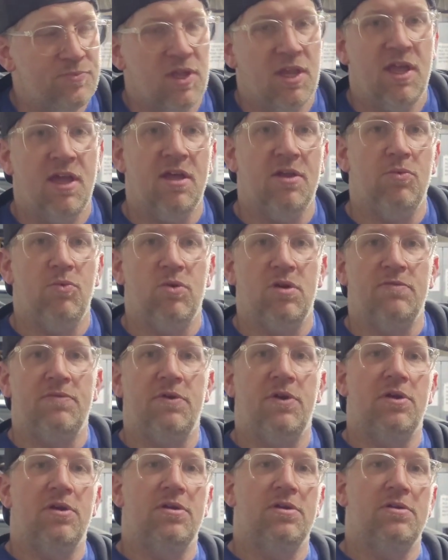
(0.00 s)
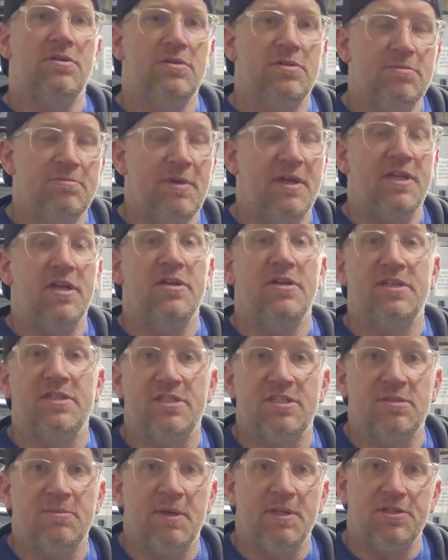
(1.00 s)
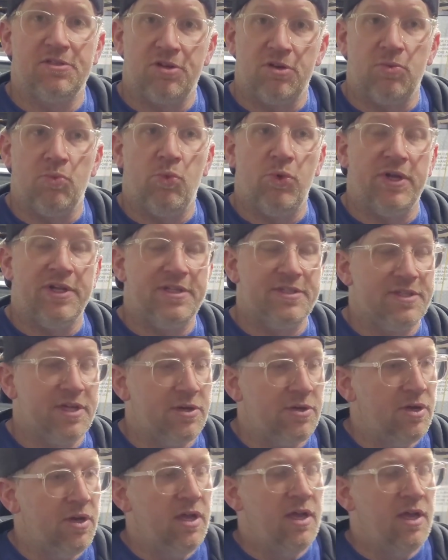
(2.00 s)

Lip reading: and my youngest is about to turn 1, so